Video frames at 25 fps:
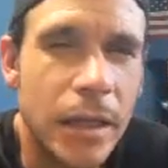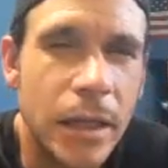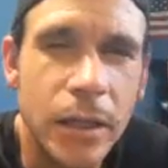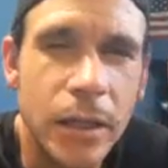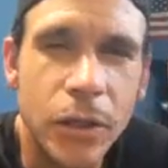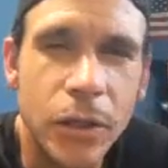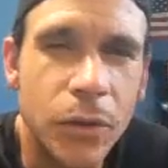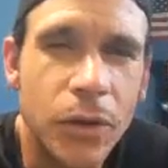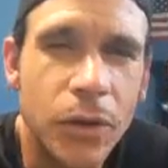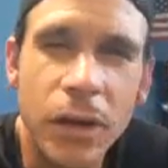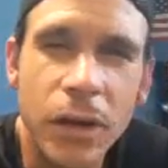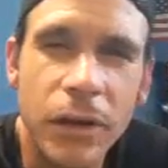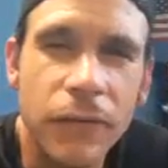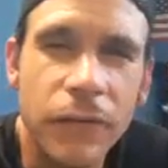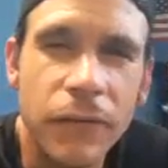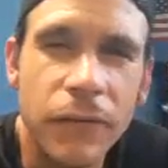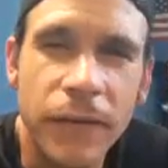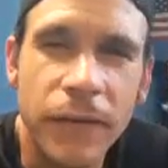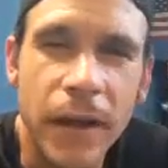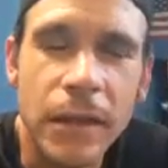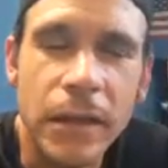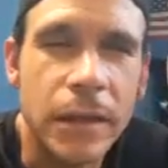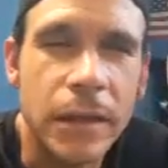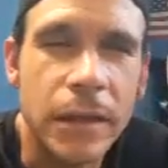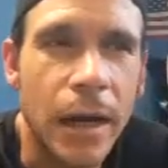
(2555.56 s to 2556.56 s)
you couldn't
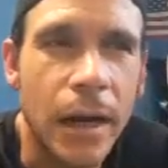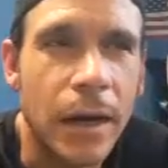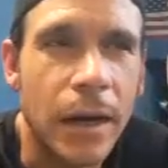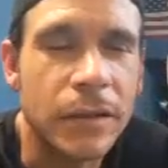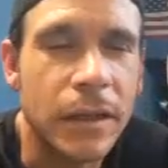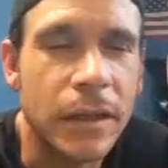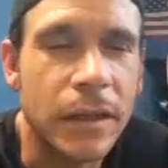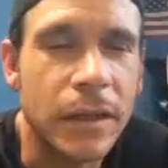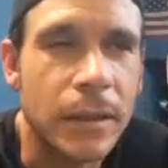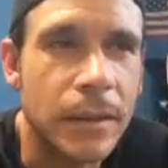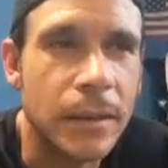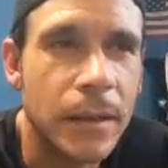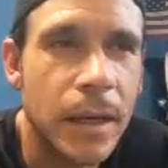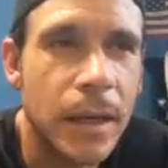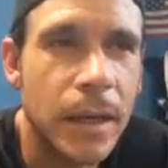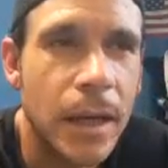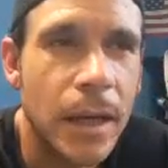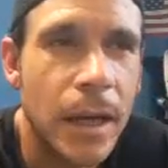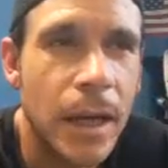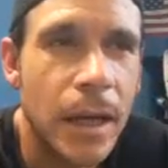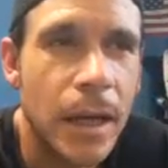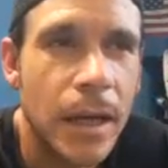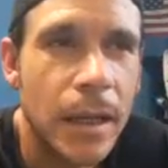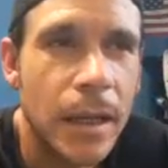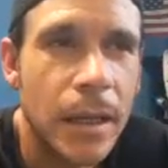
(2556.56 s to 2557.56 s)
fake that. I was like,
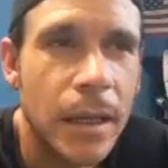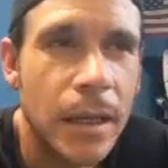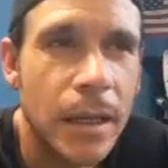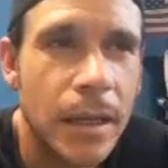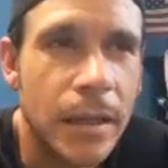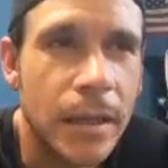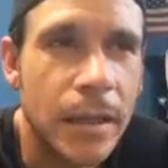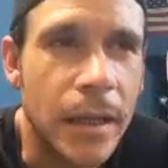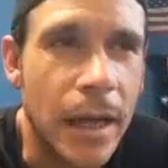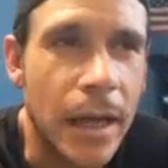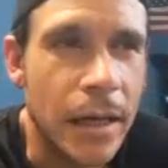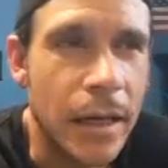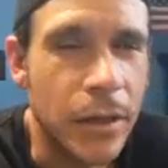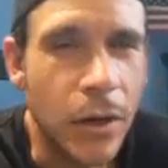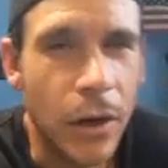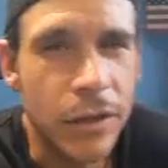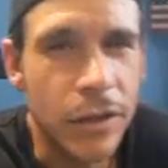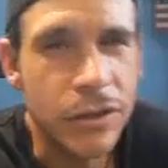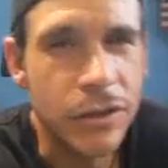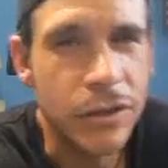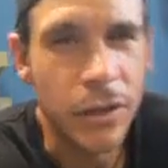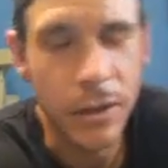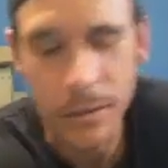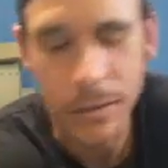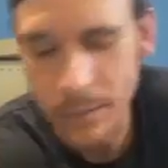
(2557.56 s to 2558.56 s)
then, I
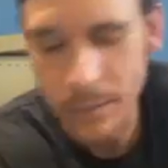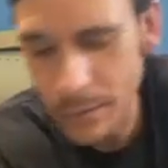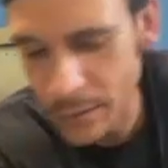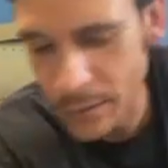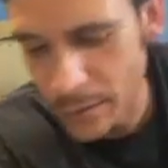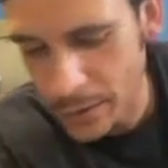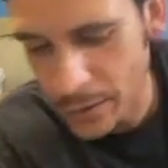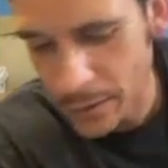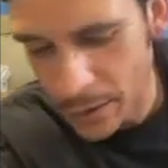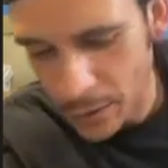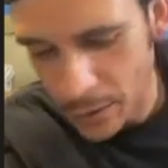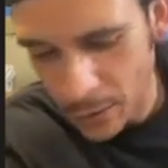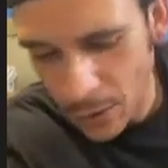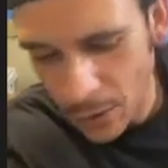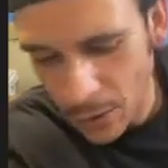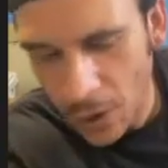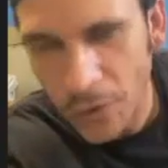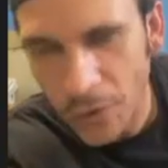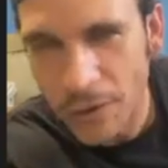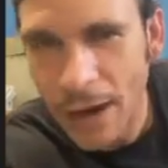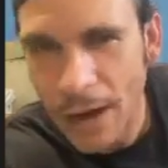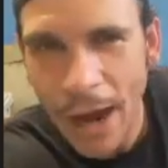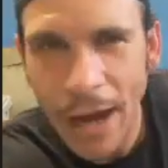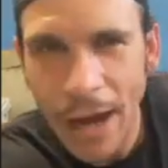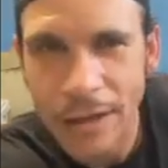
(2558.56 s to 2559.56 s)
started,
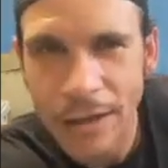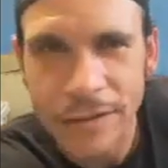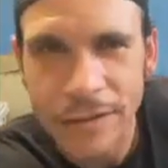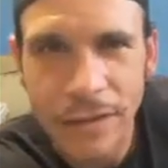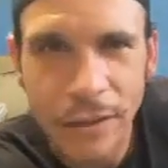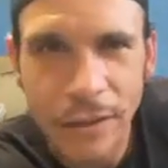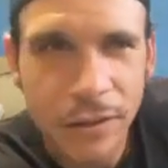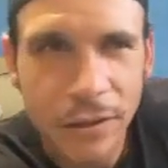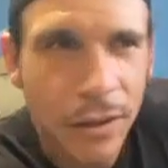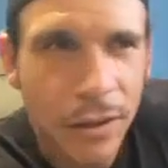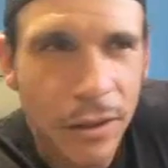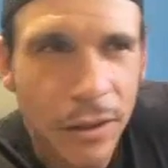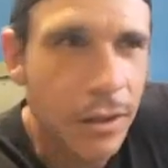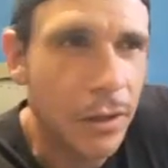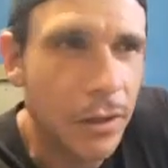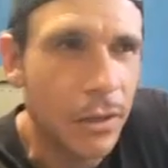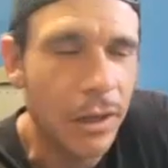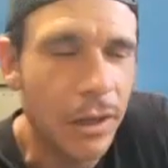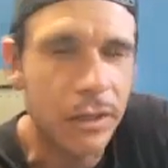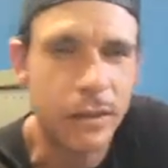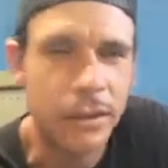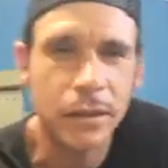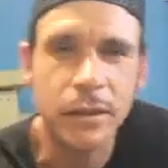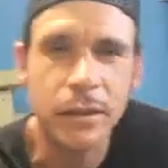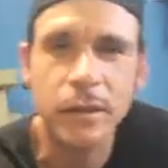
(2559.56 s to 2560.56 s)
other guys out there,
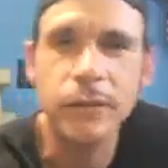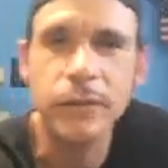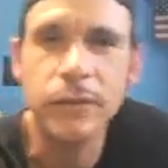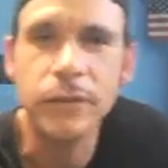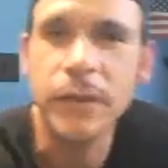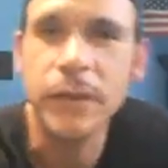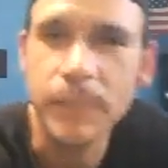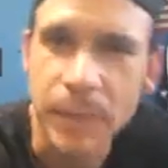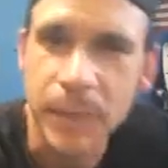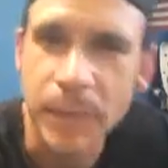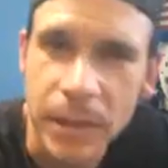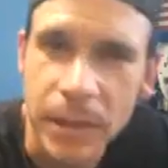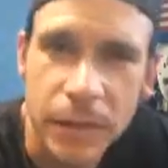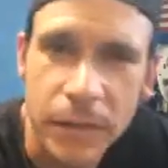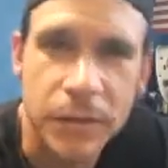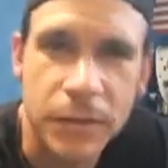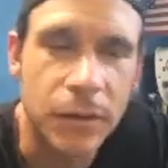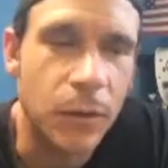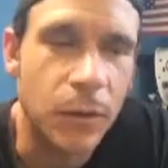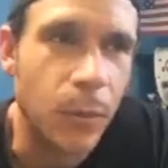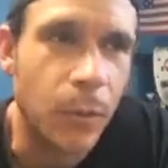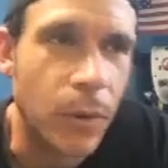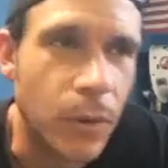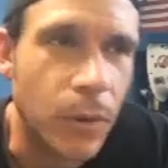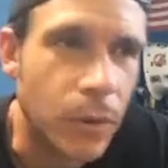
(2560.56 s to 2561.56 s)
like the Vic Payettes
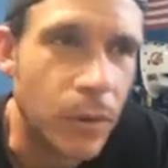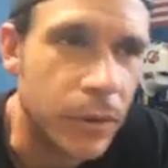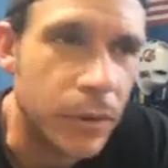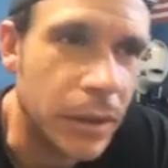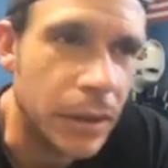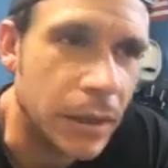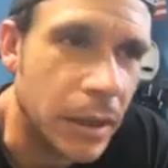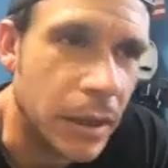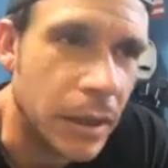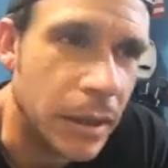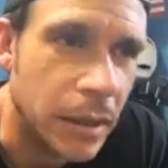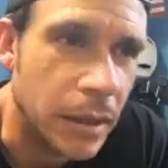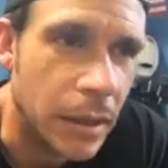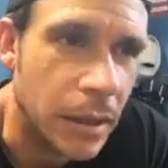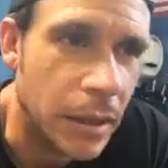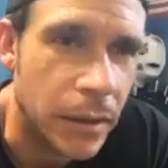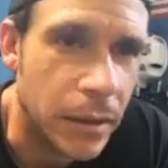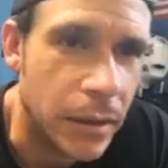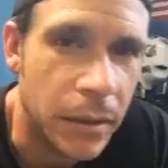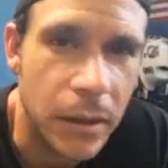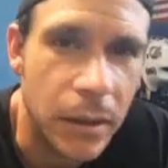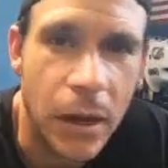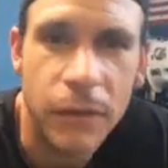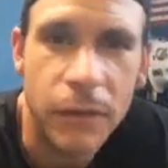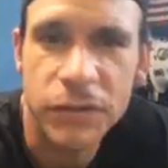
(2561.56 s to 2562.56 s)
of the world, and then
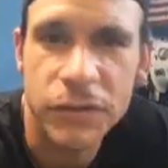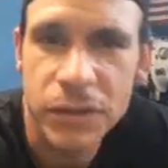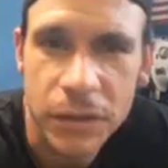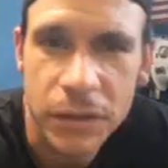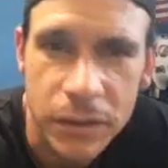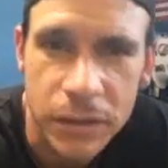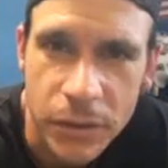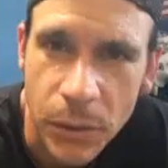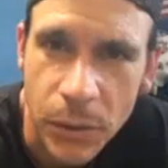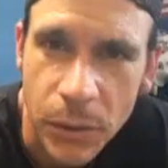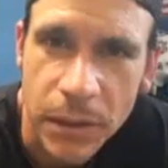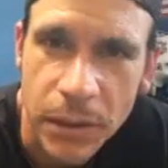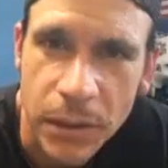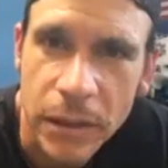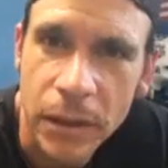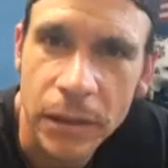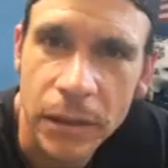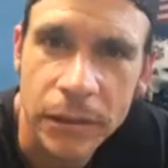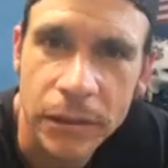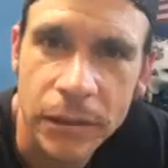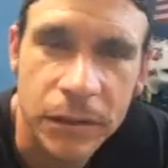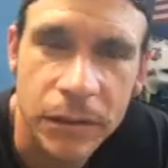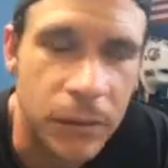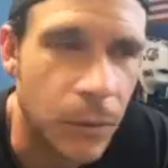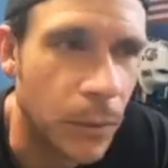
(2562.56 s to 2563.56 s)
obviously the Tony
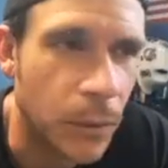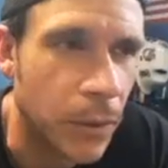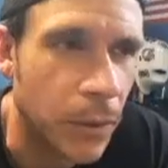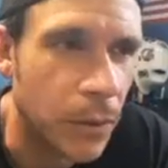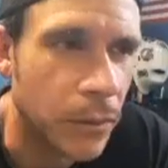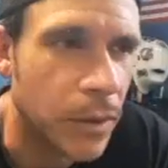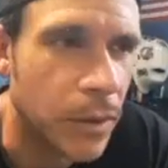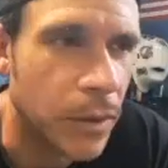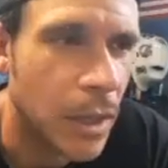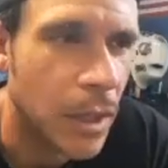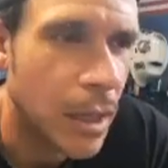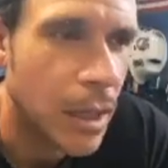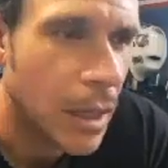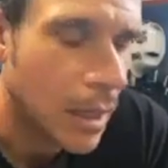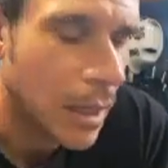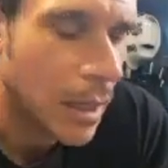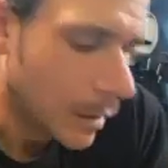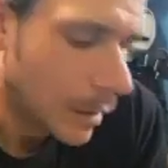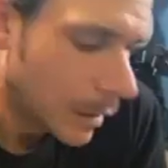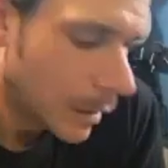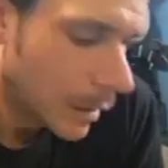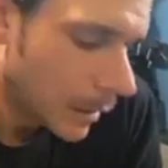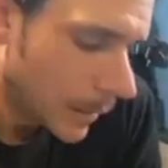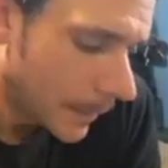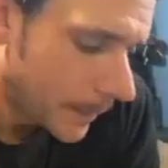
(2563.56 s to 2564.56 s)
Gillens of the world.
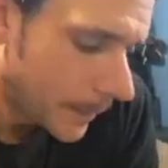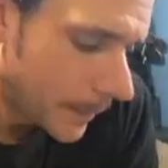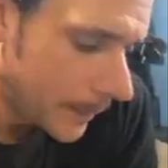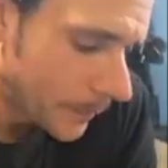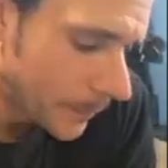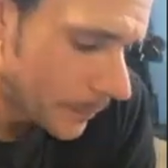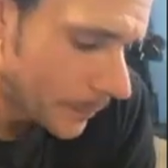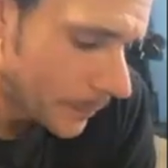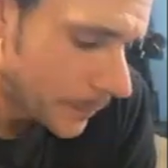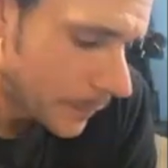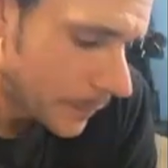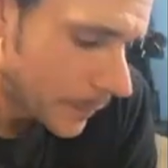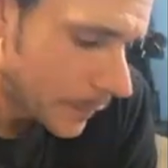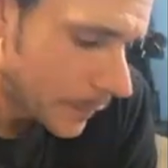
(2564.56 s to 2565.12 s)
And